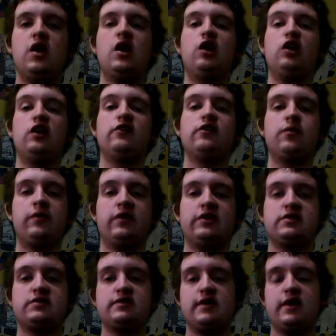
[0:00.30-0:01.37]
Hello everyone,
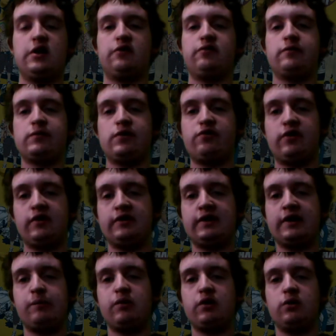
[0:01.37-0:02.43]
this is Eric from Your Friendly
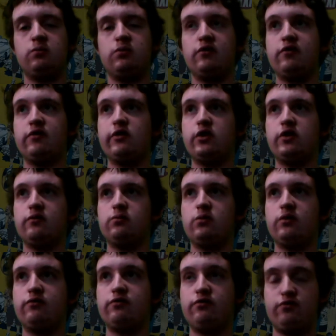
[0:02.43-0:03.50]
Neighbourhood
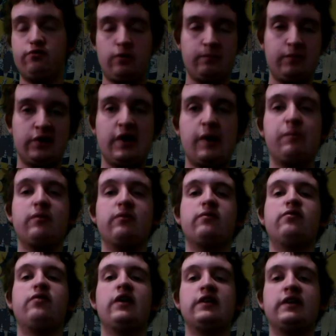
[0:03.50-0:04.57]
Review from Your
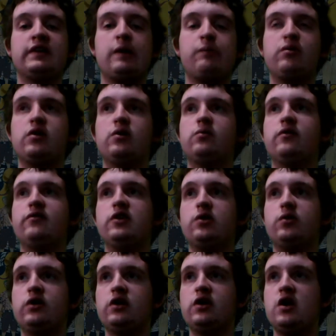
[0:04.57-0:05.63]
Friendly Neighbourhood
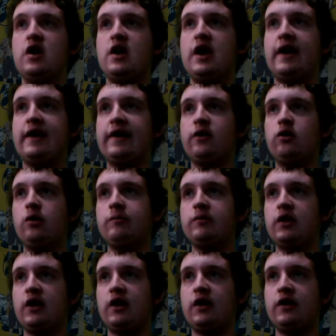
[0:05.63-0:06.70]
Reviewer, and I know I'm
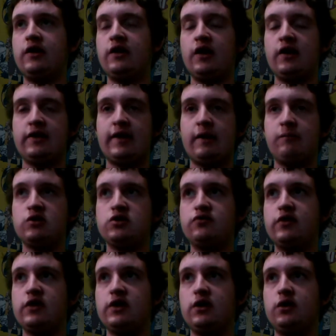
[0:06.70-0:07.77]
not in not that much
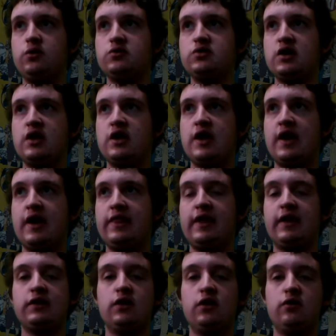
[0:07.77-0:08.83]
videos, and
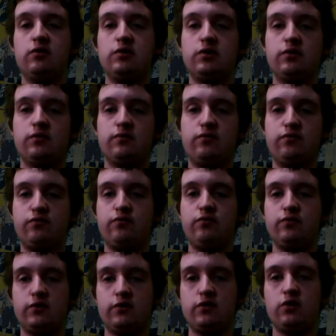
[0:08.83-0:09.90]
that
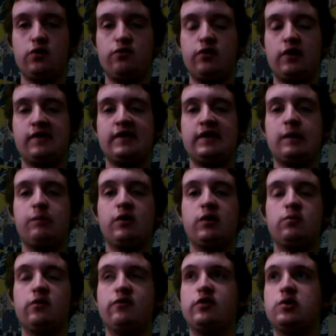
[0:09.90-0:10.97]
your Friendly Neighbourhood
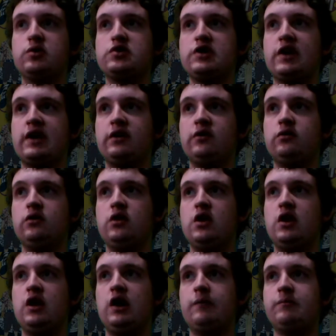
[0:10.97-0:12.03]
Reviewer channel
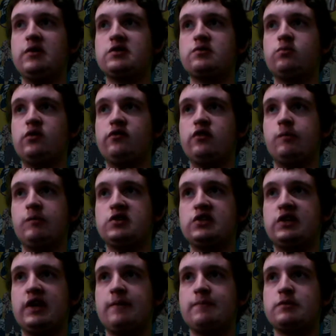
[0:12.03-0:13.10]
doesn't review much
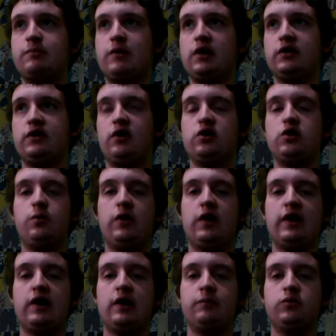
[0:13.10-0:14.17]
games, but I'll tell you
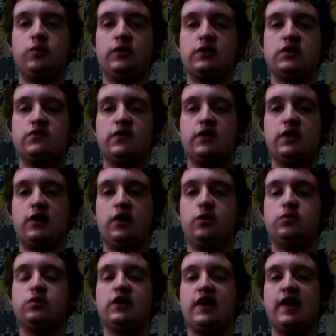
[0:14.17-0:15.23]
why I'm doing this video
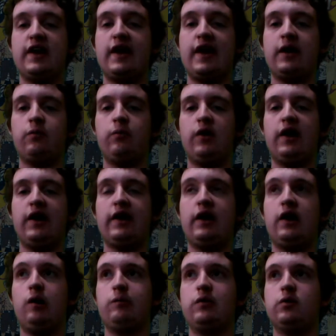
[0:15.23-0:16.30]
today and why
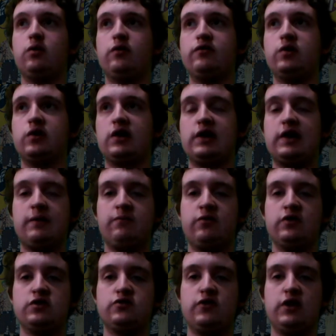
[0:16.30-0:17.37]
I'll be reviewing a game for
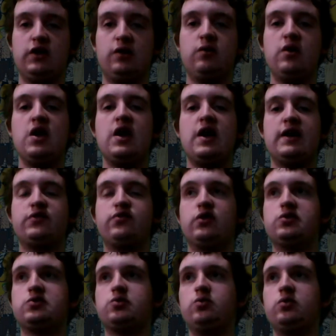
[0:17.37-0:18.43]
this video. It's for
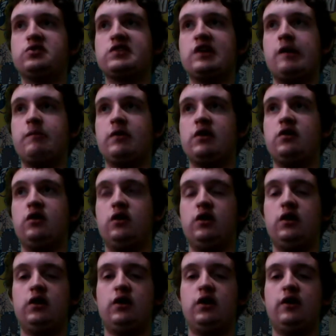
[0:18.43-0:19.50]
a school assignment
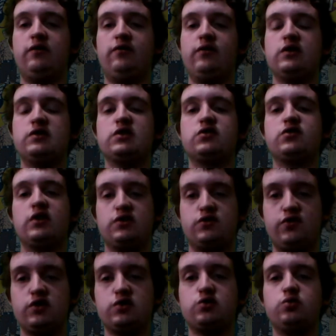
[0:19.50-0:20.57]
it's
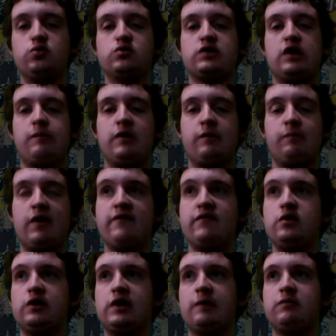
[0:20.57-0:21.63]
for a school assignment in my
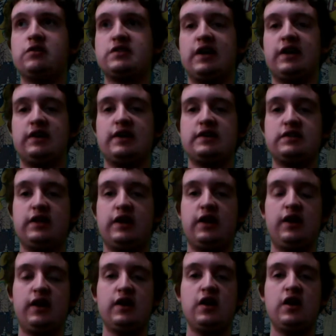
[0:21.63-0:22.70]
video game design class
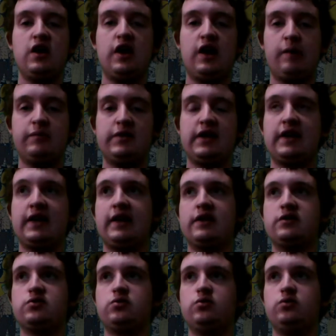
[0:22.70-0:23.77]
that I'm taking
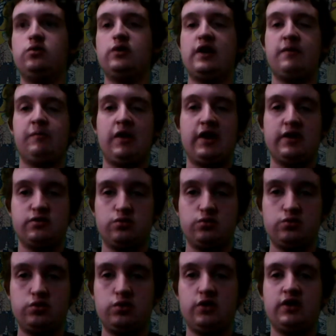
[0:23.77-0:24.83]
at school. I'm a high school
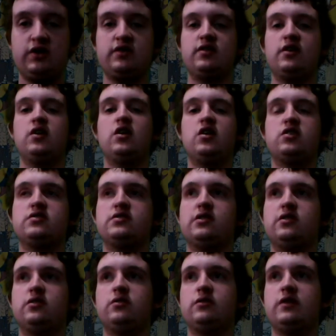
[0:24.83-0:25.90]
student.
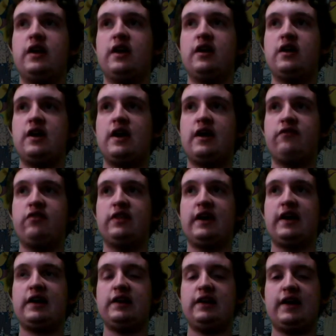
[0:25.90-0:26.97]
So yeah, and for
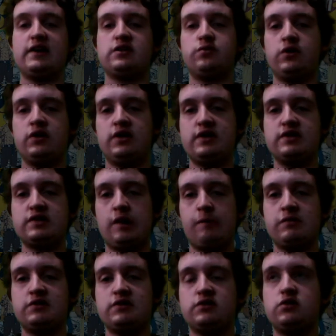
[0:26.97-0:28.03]
that class, one of the
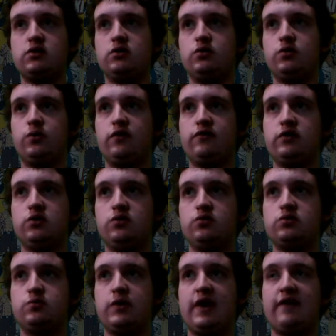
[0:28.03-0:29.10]
assignments is to do
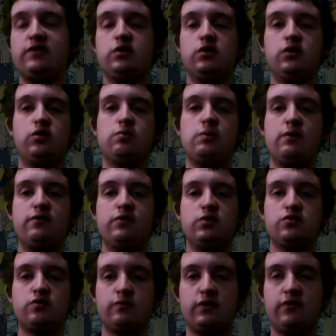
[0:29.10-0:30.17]
reviews. We have to do 3 reviews
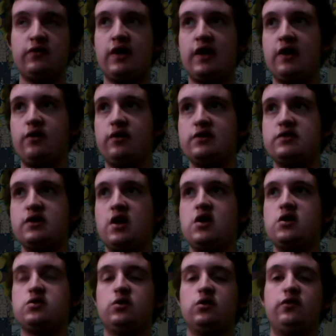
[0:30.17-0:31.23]
from different eras.
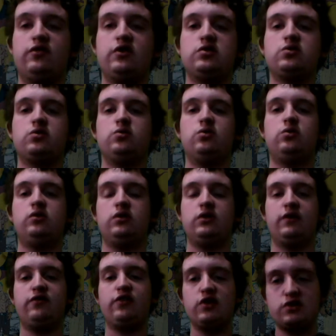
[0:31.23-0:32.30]
So the
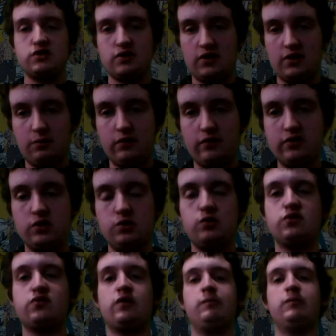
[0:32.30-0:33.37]
first review is
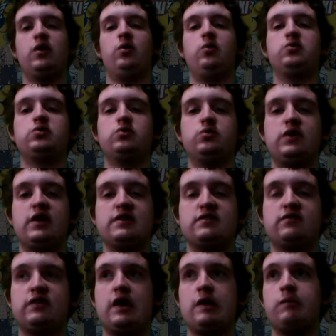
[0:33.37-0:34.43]
from the old school days
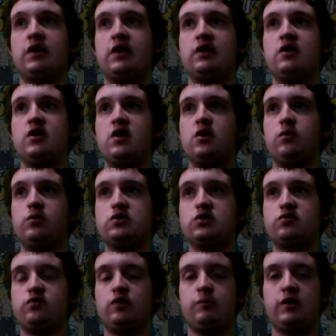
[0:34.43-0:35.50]
of gaming, which is
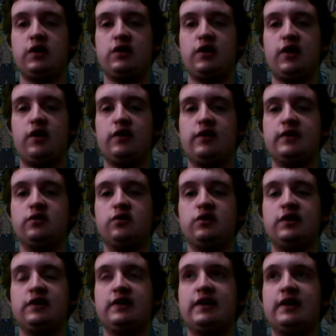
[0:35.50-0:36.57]
from the Atari until the
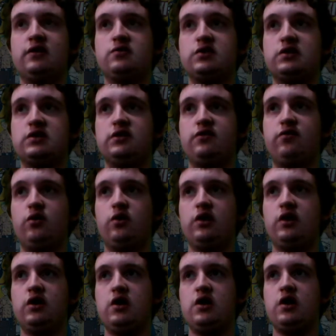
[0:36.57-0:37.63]
Nintendo
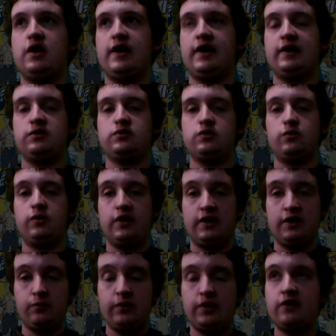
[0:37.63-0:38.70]
64, and is in
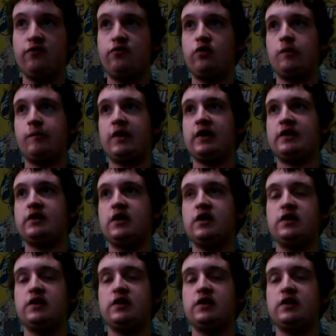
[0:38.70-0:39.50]
a written format.